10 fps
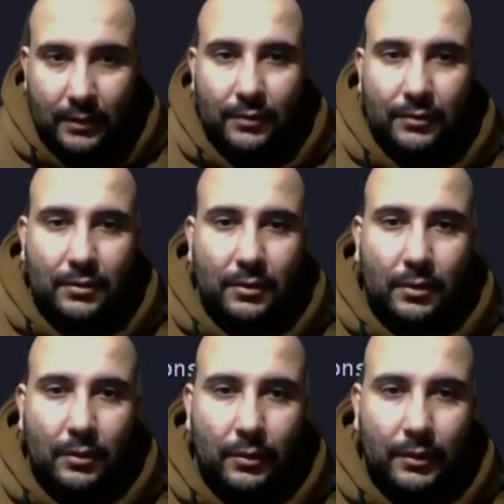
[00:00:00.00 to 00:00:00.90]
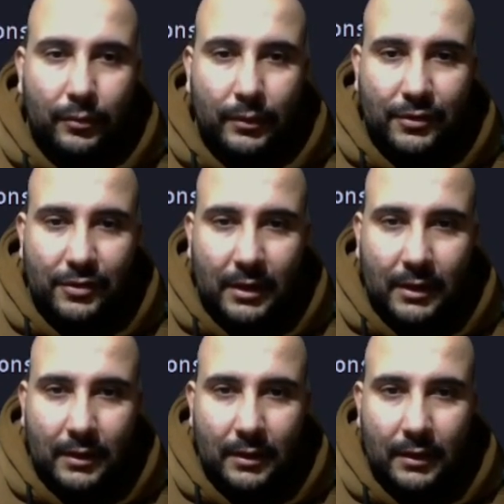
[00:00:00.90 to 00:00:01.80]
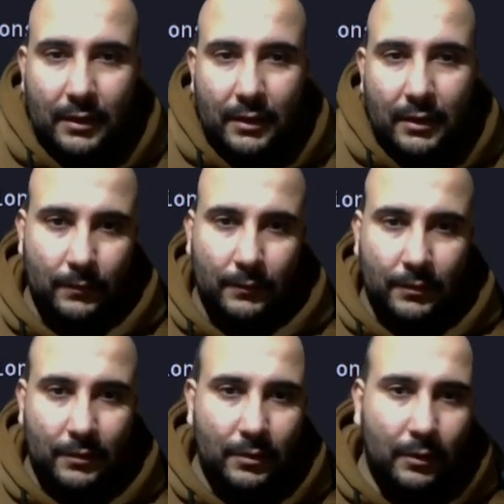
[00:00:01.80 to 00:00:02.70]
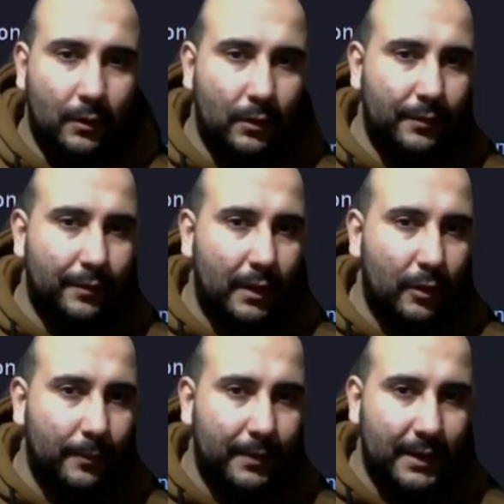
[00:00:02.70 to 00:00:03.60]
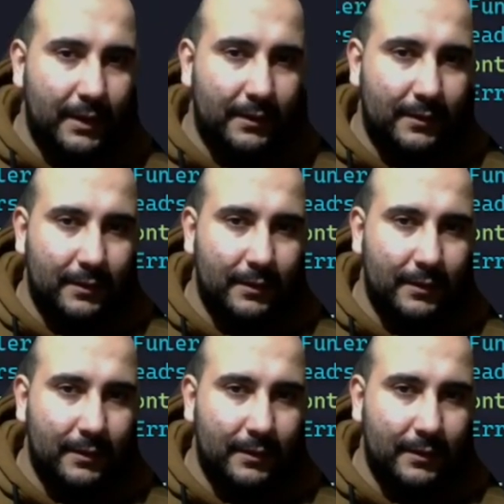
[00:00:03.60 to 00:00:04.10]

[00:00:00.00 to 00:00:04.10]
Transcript: So if we check, so if I open it,